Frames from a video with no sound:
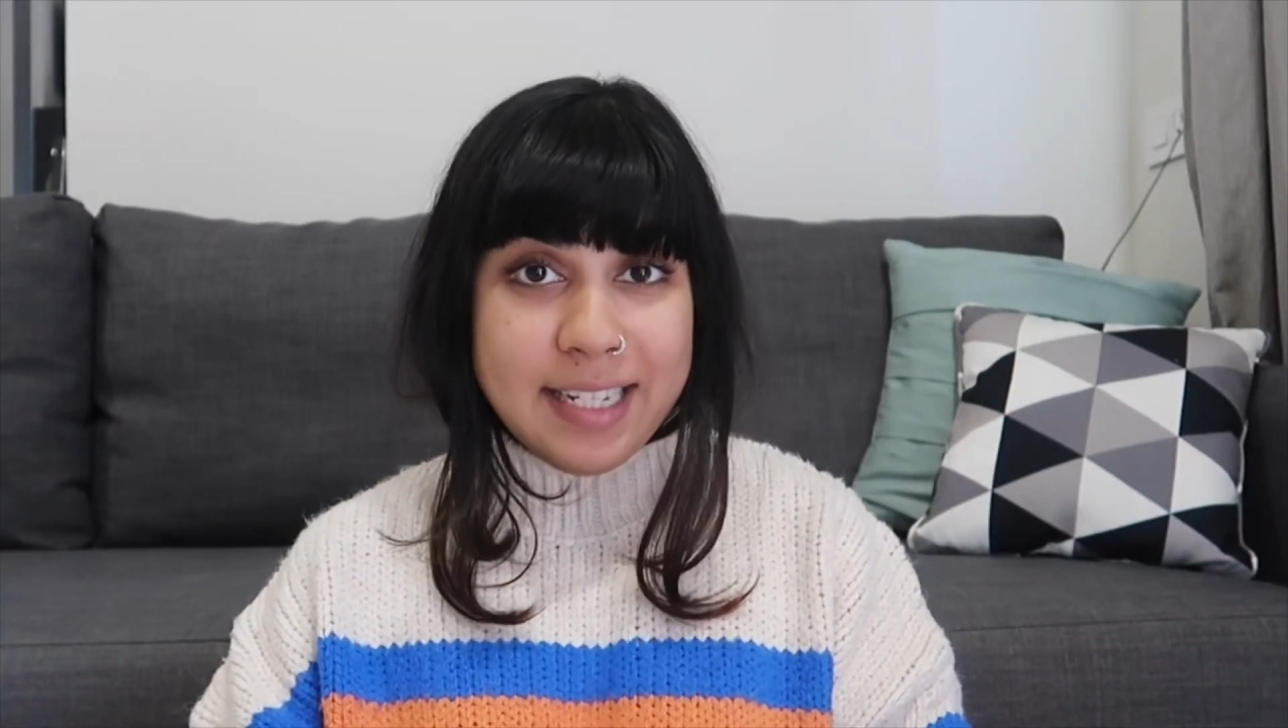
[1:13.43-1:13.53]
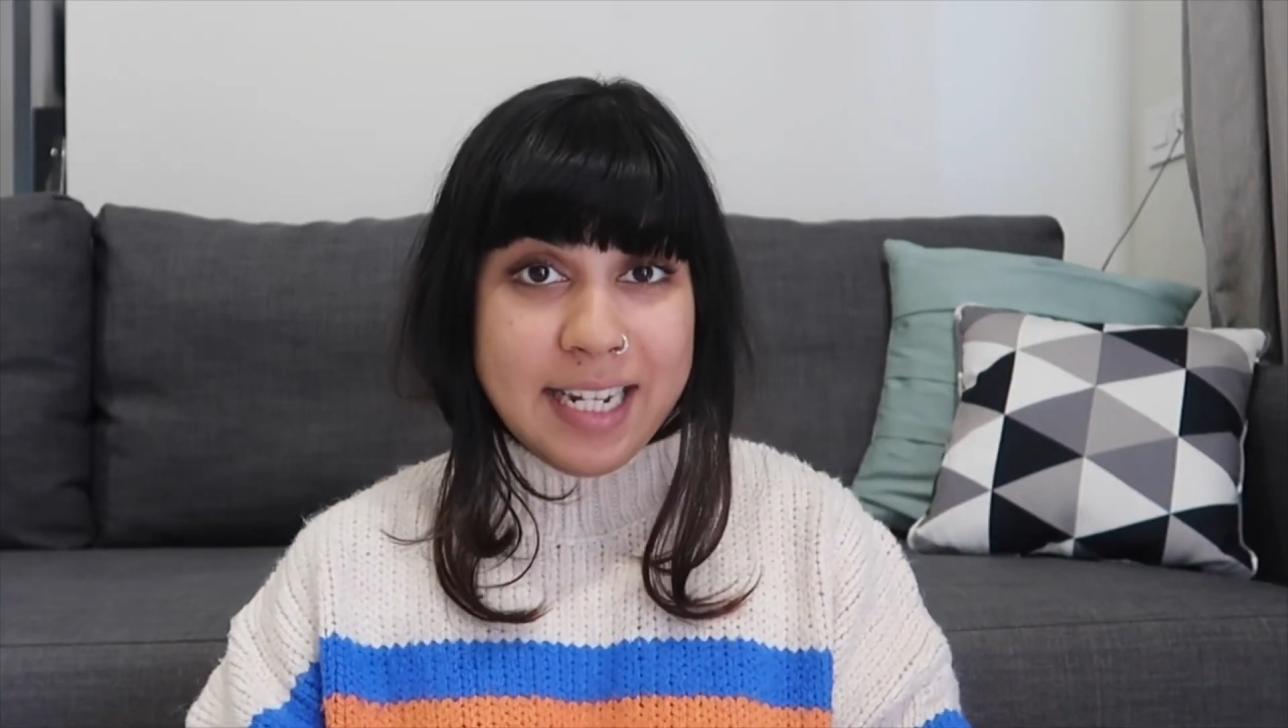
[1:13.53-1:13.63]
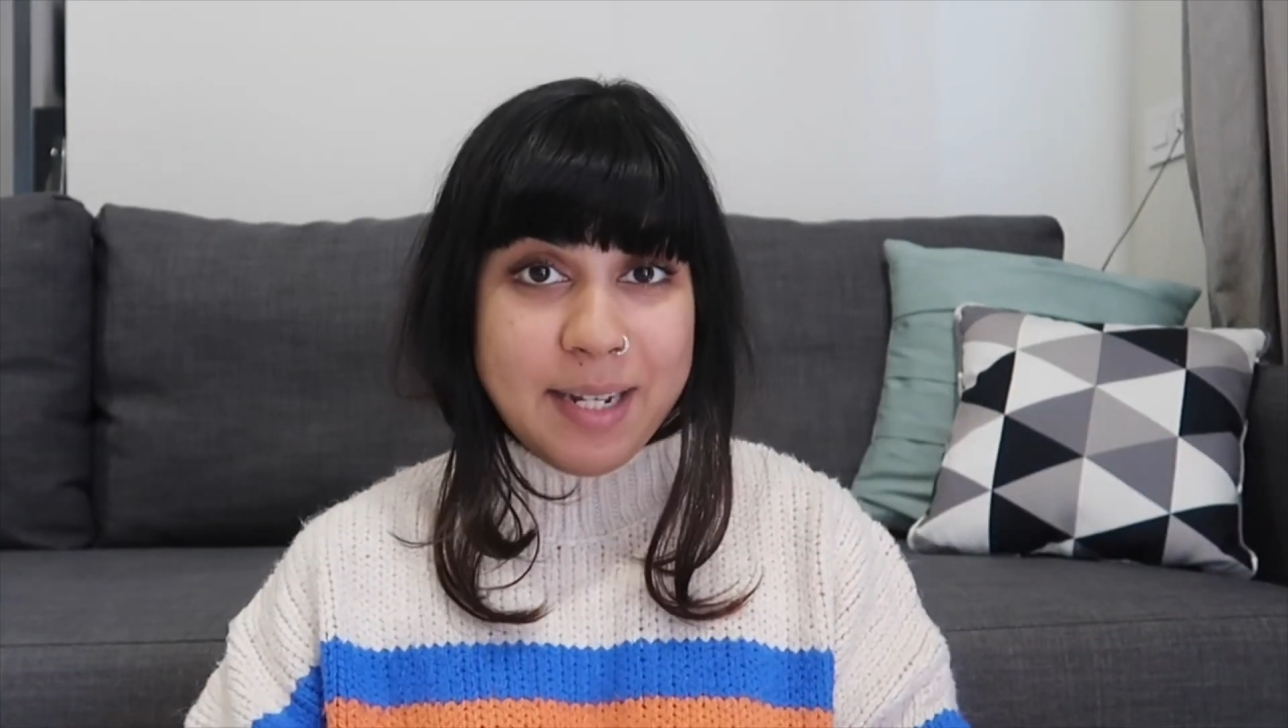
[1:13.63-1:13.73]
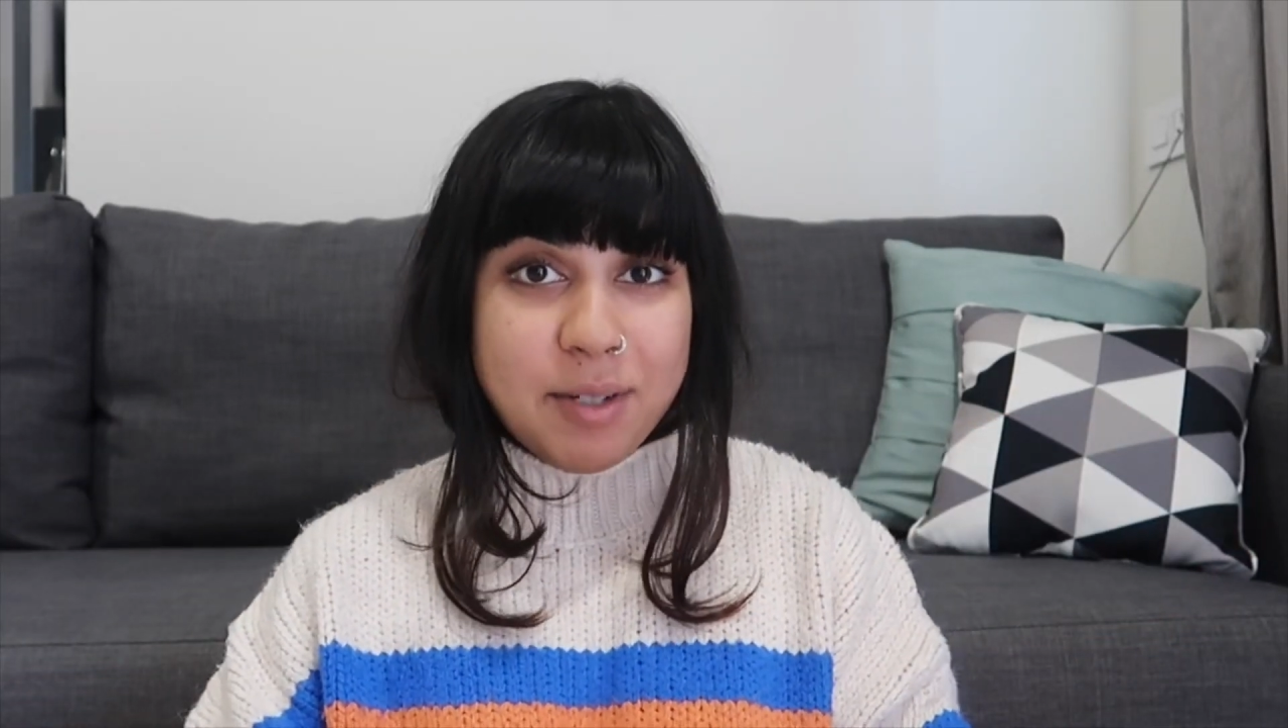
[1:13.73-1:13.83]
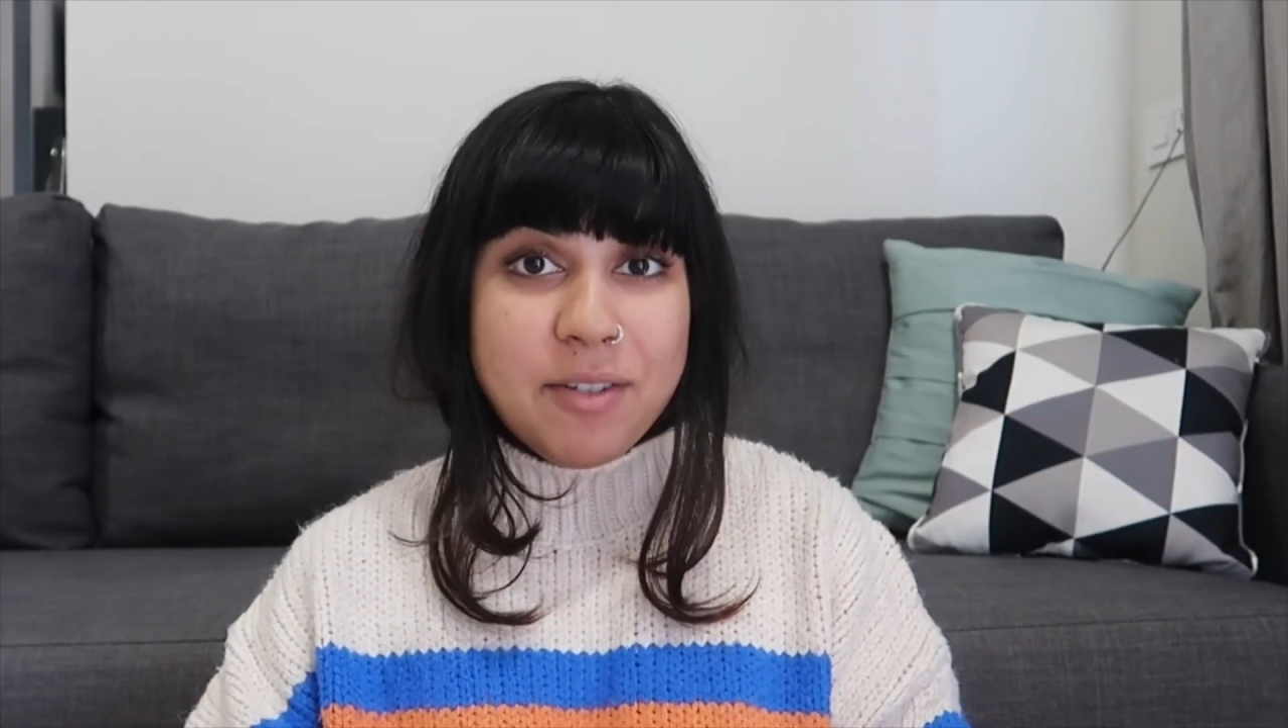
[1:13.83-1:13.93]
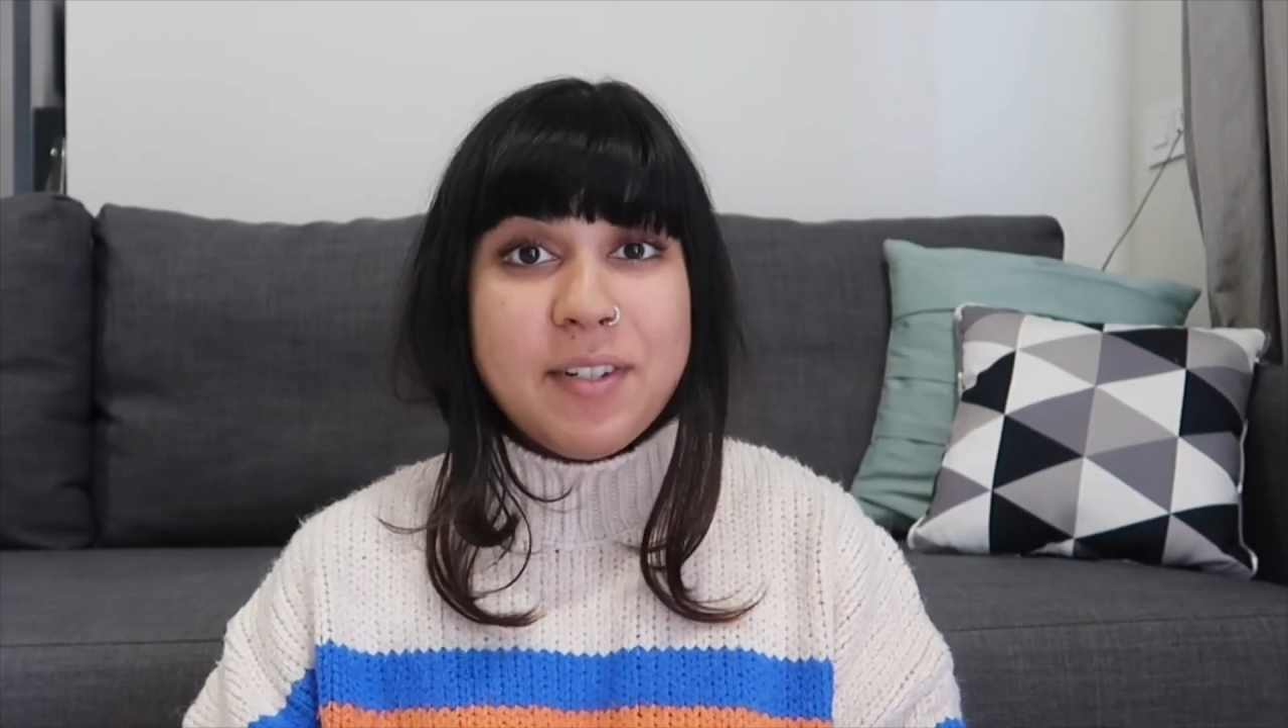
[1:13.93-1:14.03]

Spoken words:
disclaimer,